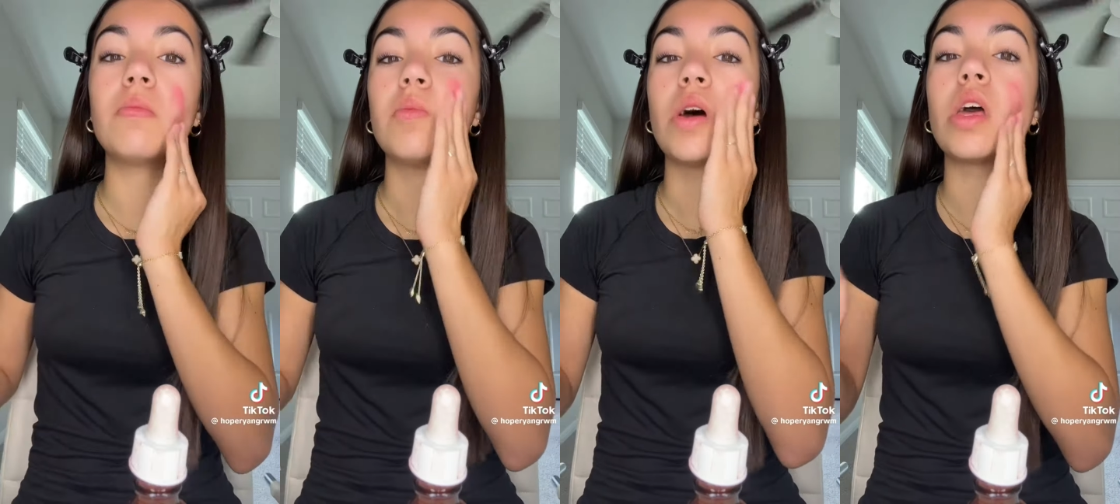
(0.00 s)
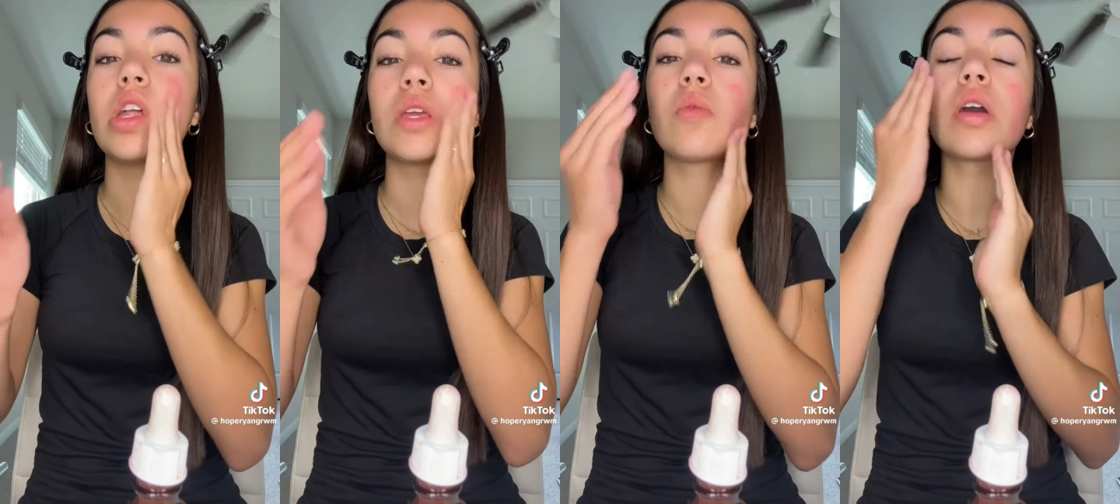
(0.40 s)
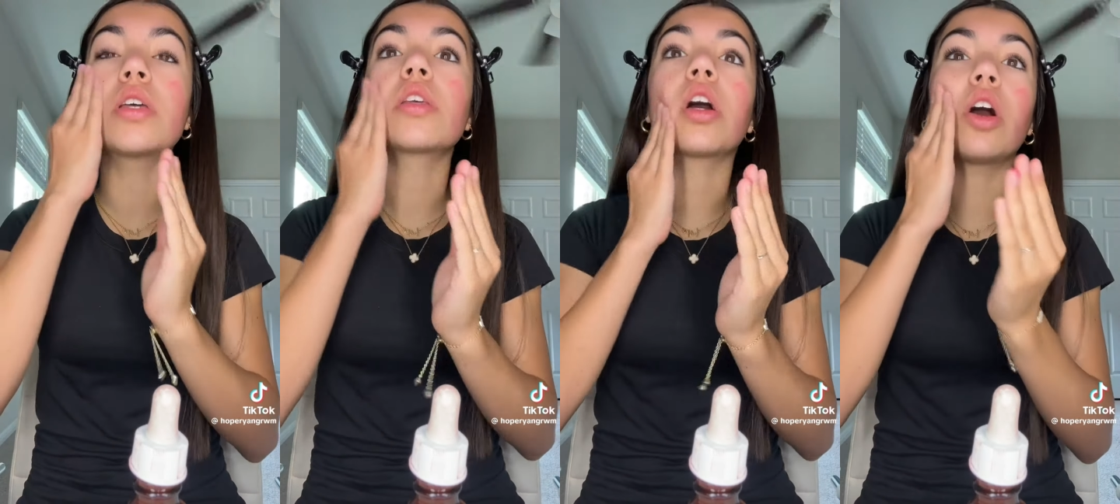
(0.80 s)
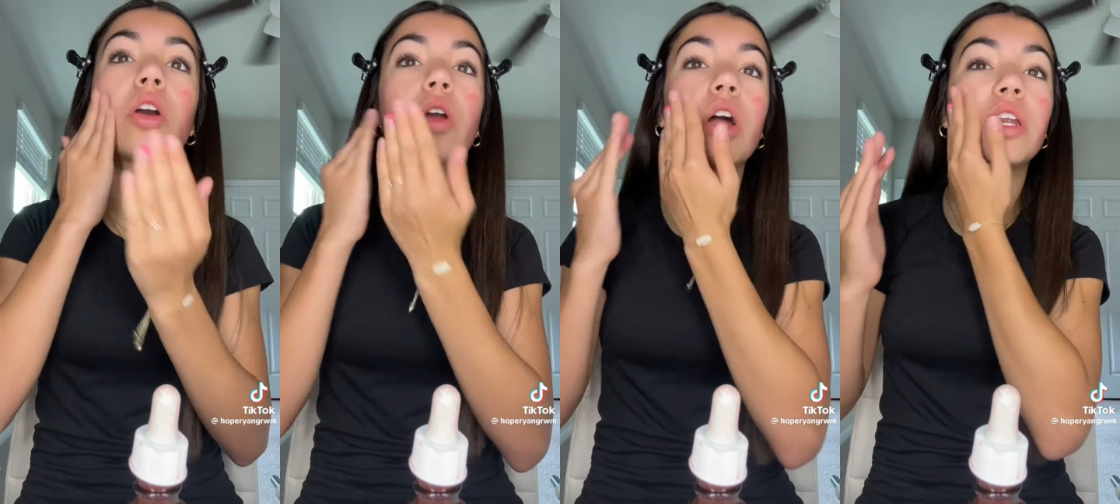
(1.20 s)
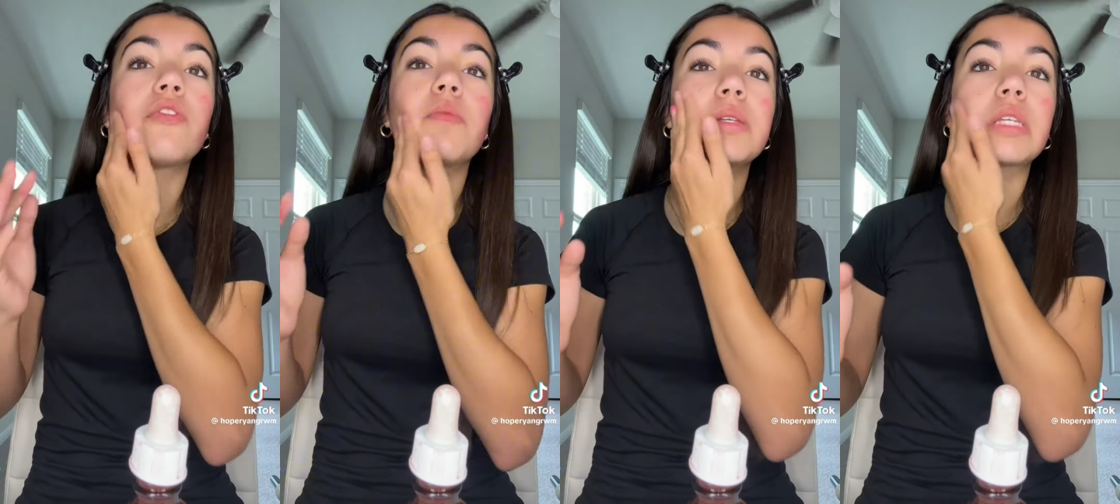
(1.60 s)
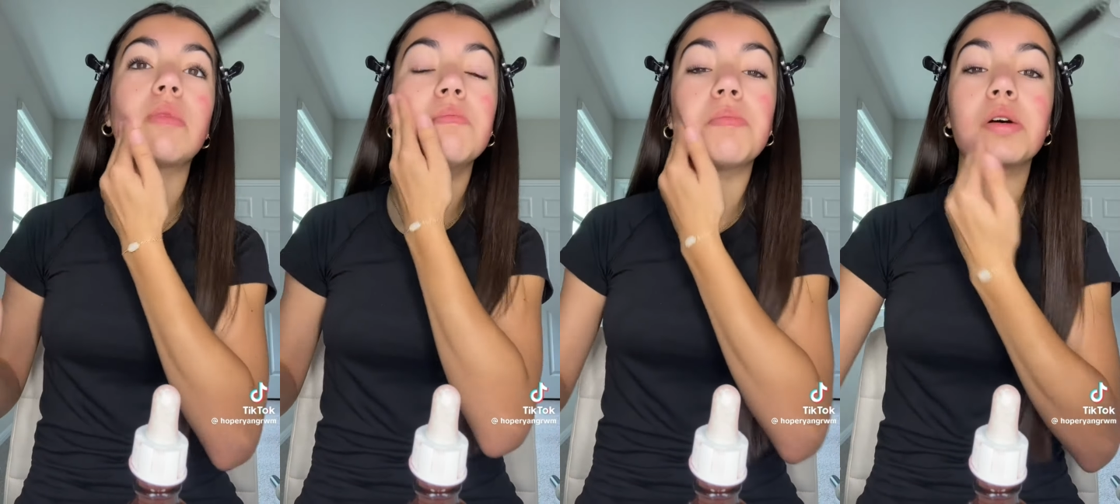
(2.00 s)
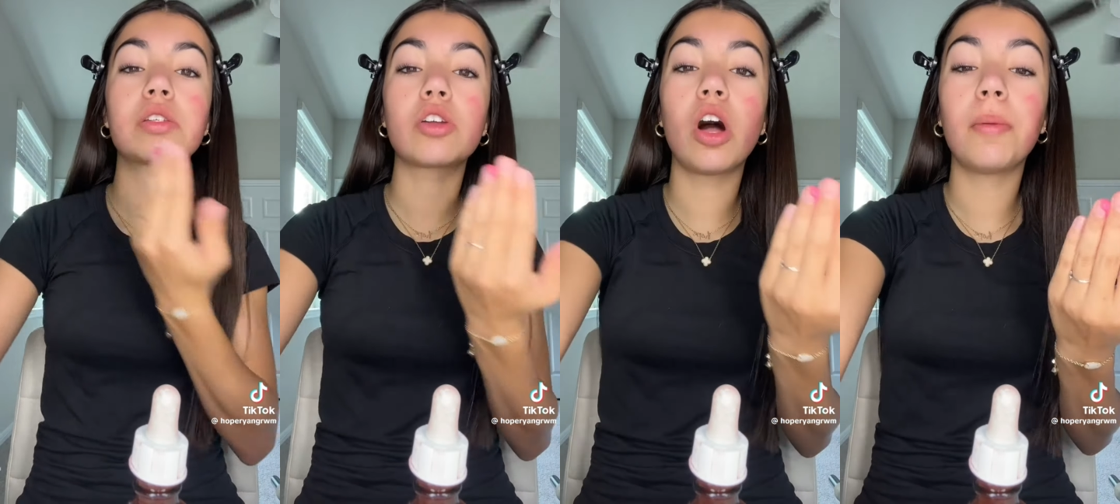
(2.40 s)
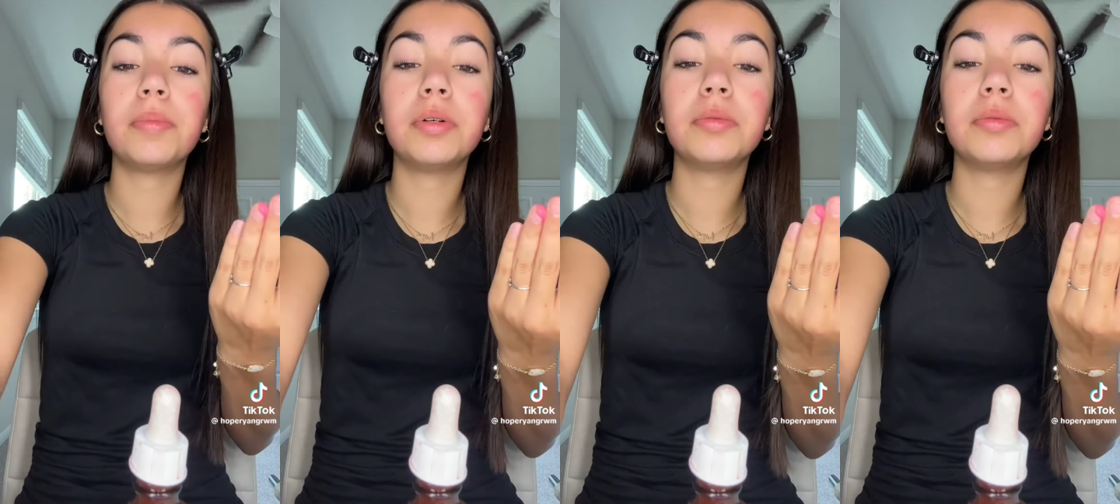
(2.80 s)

But anyways, I got grounded for missing my bus stop.